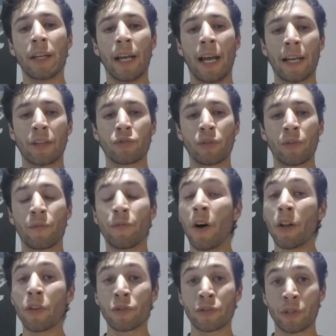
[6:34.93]
actually
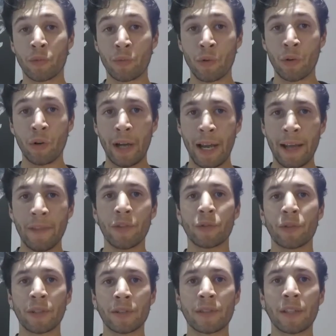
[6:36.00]
follows their role and their
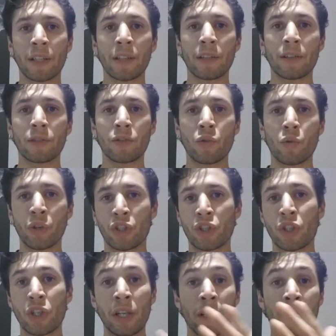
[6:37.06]
instinct to
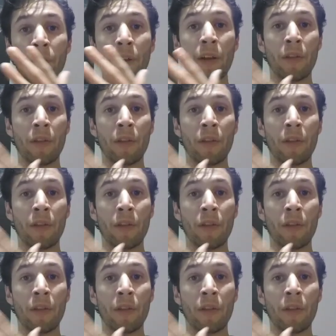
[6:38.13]
achieve